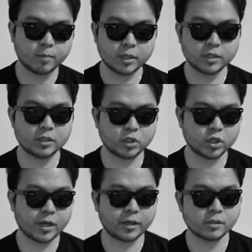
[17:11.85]
But this
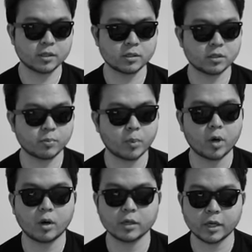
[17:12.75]
jacket, since they're
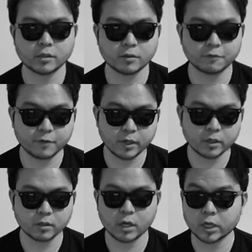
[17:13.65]
polyester
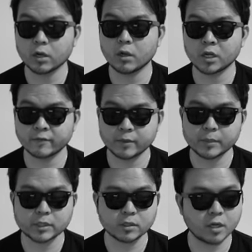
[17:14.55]
filling, and a lot of them
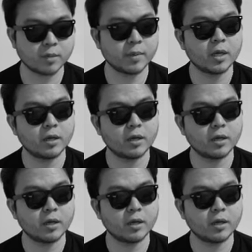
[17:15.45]
this time,